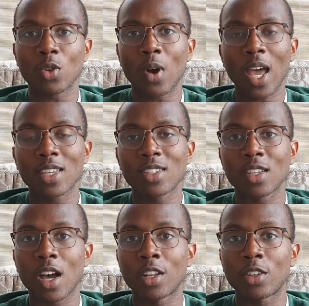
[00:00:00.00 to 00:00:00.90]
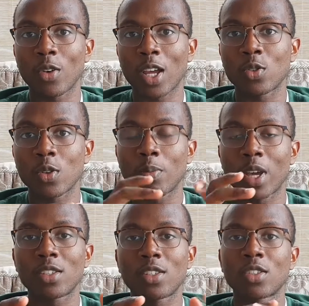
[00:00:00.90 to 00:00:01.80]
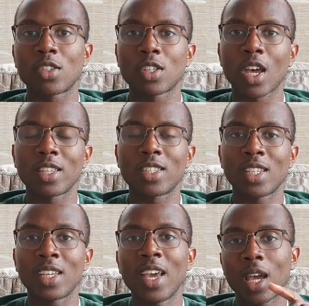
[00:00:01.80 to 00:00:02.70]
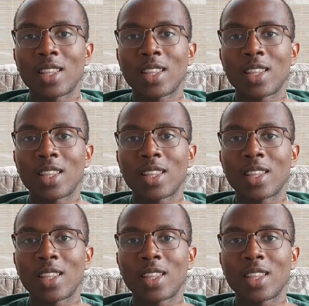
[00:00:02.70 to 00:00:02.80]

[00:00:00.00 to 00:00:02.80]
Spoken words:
or Exeter Undergraduate Medicine Society,